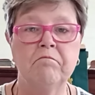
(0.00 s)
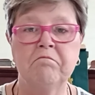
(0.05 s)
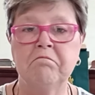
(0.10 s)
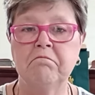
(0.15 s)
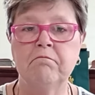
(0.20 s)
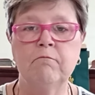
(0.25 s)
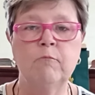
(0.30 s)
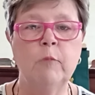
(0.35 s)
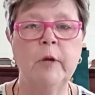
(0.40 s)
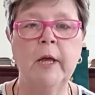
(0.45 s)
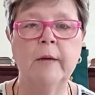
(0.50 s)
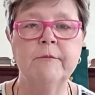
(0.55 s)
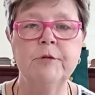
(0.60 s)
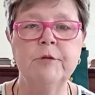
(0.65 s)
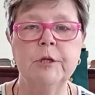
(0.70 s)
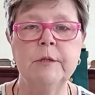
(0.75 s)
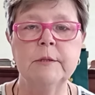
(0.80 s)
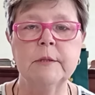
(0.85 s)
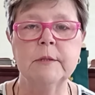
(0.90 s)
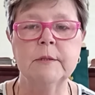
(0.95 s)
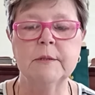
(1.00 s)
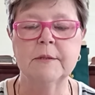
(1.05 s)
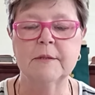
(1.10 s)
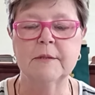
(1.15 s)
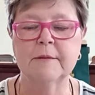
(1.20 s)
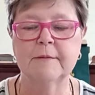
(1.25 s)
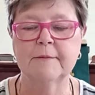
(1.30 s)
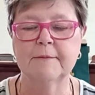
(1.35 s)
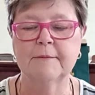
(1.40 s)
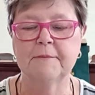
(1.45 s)
We have Jesus
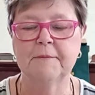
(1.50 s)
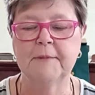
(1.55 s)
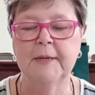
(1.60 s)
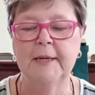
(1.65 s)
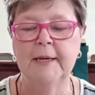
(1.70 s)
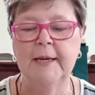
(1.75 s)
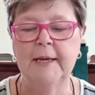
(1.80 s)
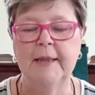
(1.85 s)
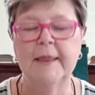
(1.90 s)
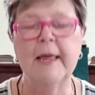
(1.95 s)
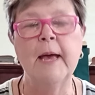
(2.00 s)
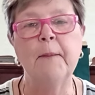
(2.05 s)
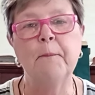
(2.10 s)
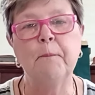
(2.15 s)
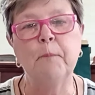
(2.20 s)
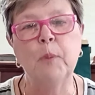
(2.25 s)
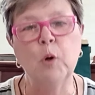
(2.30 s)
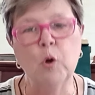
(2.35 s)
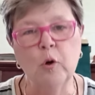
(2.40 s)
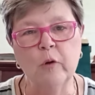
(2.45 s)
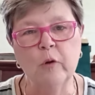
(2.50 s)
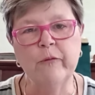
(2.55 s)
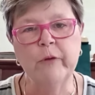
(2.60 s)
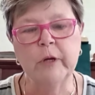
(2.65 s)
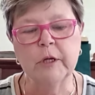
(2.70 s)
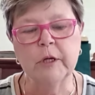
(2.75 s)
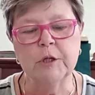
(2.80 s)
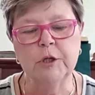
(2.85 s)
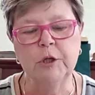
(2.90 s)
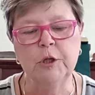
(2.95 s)
that
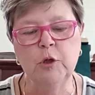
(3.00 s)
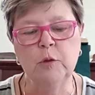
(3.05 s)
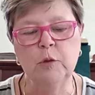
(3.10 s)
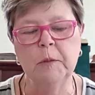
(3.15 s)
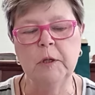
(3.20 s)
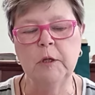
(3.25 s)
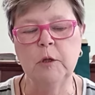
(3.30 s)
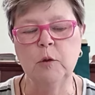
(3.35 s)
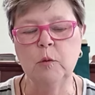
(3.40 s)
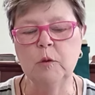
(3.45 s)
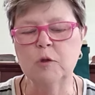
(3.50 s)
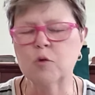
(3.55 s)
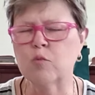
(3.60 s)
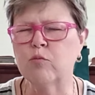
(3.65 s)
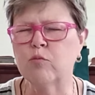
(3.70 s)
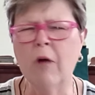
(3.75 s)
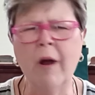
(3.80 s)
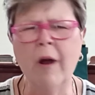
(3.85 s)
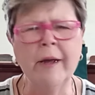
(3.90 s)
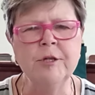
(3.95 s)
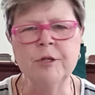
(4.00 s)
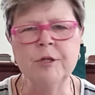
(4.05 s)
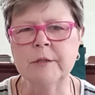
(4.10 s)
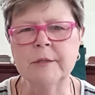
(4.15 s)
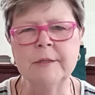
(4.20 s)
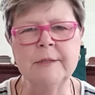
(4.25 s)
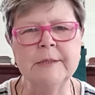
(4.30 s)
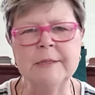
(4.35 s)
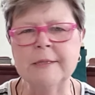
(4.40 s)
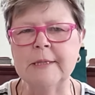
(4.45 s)
perfect human who is
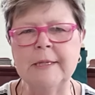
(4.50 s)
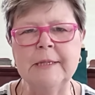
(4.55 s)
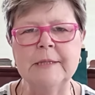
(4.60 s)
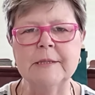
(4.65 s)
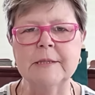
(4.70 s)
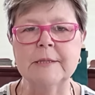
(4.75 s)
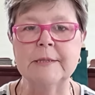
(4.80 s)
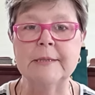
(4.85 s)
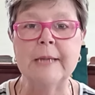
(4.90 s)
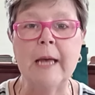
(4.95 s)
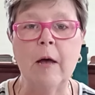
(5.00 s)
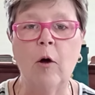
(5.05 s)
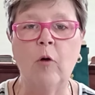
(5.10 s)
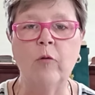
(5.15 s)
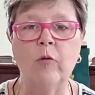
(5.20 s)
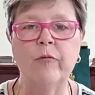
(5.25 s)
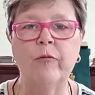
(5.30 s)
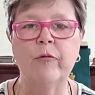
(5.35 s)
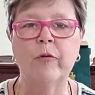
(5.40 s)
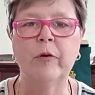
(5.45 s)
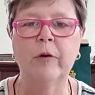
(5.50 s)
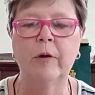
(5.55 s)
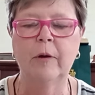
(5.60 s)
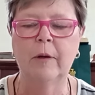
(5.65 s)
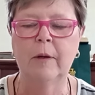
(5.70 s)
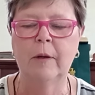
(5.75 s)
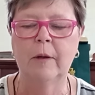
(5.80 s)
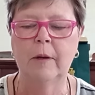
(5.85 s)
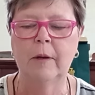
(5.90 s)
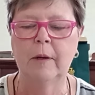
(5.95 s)
righteousness itself.
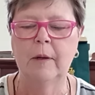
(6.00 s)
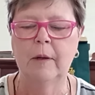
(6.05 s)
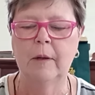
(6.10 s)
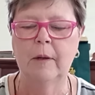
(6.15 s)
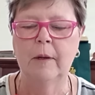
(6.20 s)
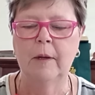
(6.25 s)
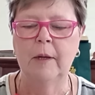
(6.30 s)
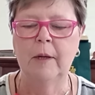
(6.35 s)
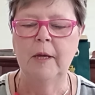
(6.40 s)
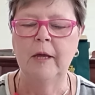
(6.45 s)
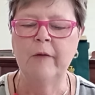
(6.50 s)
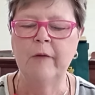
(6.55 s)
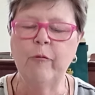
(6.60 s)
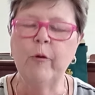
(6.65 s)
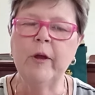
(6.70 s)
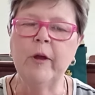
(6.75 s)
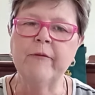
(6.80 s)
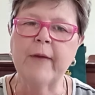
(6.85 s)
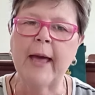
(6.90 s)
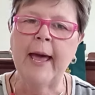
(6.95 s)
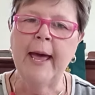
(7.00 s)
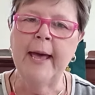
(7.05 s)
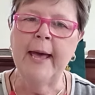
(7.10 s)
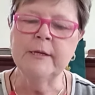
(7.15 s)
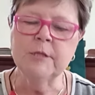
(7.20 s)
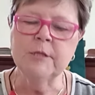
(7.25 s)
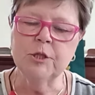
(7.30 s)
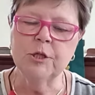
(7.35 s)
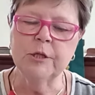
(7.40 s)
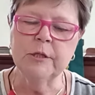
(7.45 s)
If we have
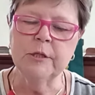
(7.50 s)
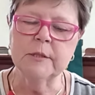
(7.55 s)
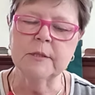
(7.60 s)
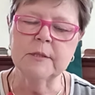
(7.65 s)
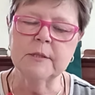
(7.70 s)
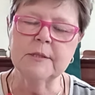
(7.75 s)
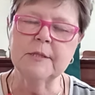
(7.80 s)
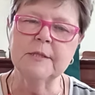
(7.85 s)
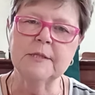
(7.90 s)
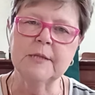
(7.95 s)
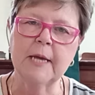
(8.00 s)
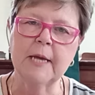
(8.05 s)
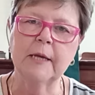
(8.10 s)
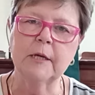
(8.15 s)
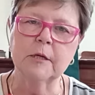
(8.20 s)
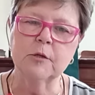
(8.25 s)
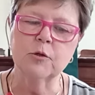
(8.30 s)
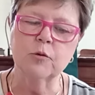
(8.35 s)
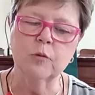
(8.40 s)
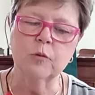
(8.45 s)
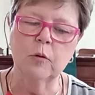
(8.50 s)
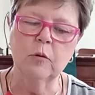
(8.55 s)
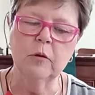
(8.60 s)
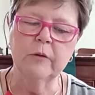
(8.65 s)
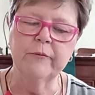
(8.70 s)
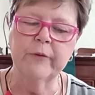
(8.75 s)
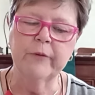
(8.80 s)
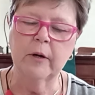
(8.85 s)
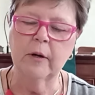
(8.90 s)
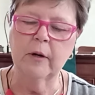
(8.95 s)
asked Jesus to take control
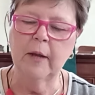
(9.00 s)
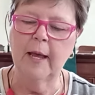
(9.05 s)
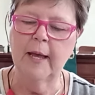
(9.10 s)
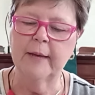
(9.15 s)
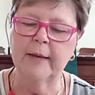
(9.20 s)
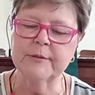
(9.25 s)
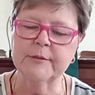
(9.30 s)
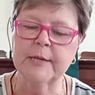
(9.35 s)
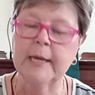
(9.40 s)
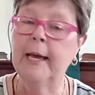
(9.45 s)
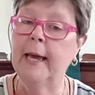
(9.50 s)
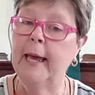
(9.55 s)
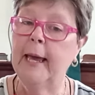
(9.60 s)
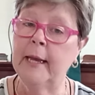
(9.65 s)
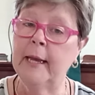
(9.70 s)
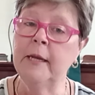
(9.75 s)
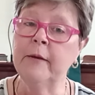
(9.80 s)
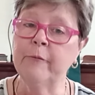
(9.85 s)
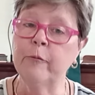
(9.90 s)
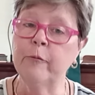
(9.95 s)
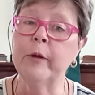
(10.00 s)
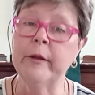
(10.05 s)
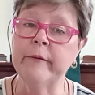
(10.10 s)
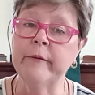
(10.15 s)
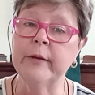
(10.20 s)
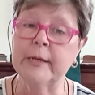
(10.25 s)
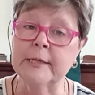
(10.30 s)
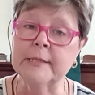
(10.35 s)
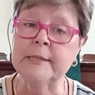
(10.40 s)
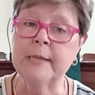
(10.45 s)
of our lives, and if we have
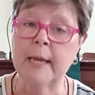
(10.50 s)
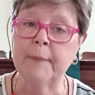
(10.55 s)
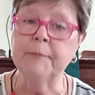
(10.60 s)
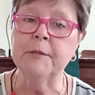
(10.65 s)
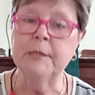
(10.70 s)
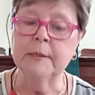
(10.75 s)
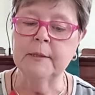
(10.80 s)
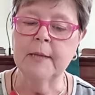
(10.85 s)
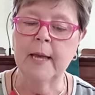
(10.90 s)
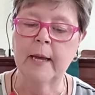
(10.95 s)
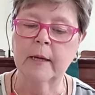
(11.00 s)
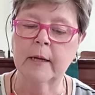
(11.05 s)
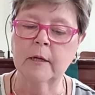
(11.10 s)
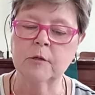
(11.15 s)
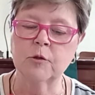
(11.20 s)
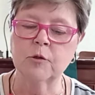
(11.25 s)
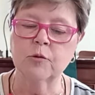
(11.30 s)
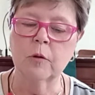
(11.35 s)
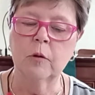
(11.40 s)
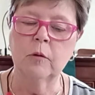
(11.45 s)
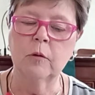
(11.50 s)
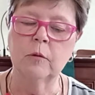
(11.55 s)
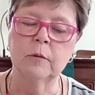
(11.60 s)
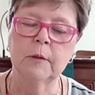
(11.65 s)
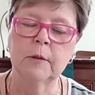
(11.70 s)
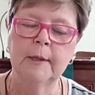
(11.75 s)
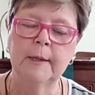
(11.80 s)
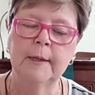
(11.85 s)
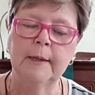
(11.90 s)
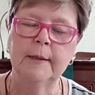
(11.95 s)
accepted that control,
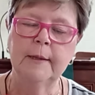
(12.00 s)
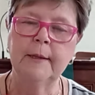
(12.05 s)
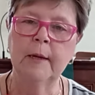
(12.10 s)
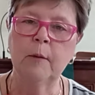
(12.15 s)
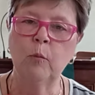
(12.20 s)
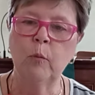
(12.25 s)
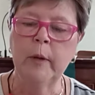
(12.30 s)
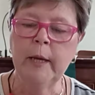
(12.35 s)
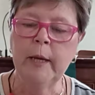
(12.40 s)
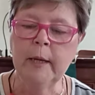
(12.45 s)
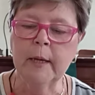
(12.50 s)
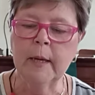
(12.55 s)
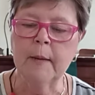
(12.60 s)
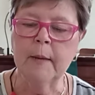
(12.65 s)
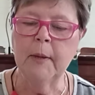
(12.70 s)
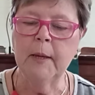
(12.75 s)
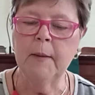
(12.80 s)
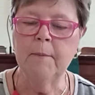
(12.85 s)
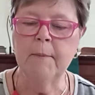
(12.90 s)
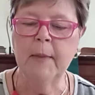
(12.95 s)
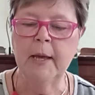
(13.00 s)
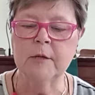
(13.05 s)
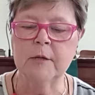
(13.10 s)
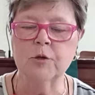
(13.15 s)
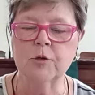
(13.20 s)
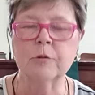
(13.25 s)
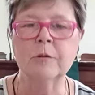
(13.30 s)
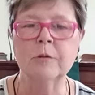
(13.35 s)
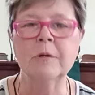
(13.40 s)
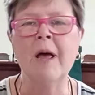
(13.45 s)
then we can be
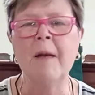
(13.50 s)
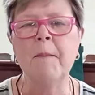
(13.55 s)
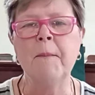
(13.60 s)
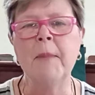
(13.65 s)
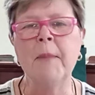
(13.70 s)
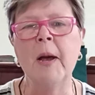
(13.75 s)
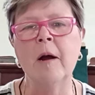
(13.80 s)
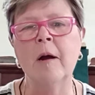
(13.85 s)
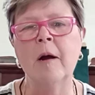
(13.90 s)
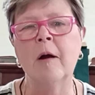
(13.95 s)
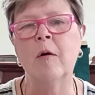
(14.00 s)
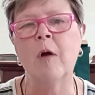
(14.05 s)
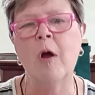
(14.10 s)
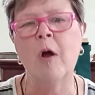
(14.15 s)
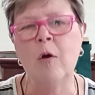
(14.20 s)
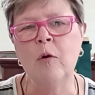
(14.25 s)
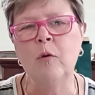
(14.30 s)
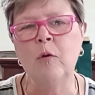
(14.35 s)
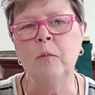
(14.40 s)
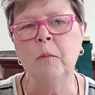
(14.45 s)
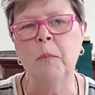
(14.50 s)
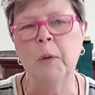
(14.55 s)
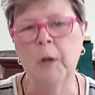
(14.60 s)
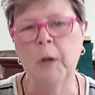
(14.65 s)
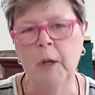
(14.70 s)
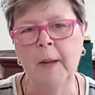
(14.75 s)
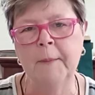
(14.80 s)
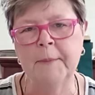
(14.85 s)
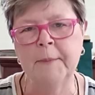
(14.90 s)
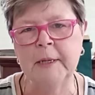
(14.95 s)
measured not by our own
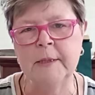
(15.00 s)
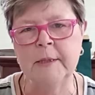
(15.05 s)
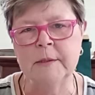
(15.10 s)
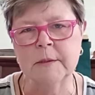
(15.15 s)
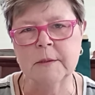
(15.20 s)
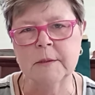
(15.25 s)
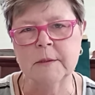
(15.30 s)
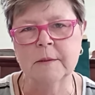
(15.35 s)
plumbness,